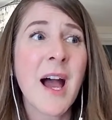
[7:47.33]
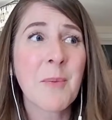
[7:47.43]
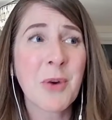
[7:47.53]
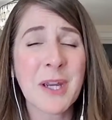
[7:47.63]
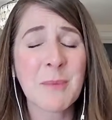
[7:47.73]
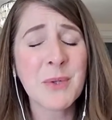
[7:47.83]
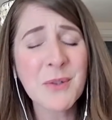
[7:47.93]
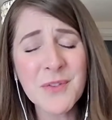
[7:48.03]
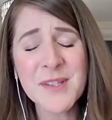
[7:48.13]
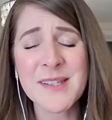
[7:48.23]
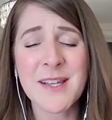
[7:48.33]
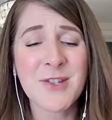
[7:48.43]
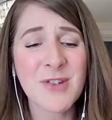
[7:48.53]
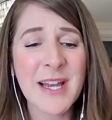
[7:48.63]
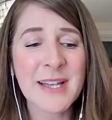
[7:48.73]
I'm wearing a beautiful
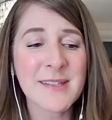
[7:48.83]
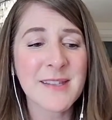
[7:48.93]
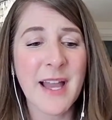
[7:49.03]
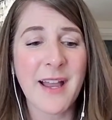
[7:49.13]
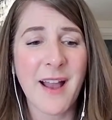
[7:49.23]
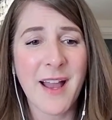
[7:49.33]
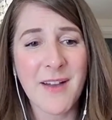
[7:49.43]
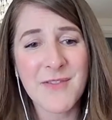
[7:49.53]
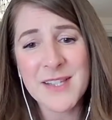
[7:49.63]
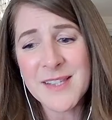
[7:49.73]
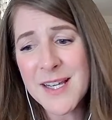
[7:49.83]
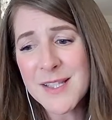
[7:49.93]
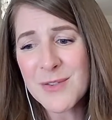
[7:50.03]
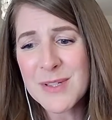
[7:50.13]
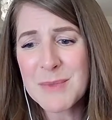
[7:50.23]
sundress. Like I have this
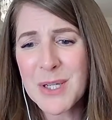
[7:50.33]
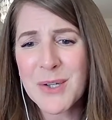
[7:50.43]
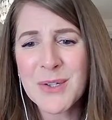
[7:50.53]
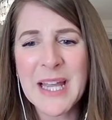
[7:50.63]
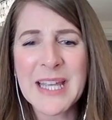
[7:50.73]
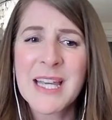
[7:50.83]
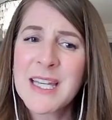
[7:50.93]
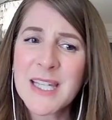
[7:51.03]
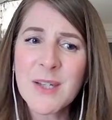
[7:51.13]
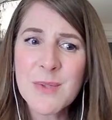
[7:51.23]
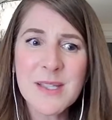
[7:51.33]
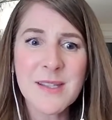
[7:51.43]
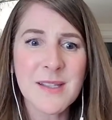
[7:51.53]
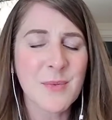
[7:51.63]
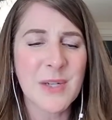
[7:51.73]
ice cream cone. Like he was
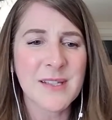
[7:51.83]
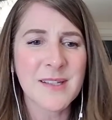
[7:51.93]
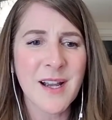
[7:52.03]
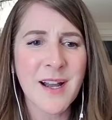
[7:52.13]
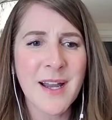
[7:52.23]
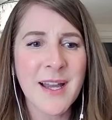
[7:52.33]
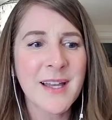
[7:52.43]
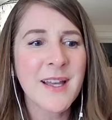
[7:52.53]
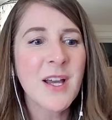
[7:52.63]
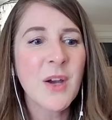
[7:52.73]
the sweetest guy.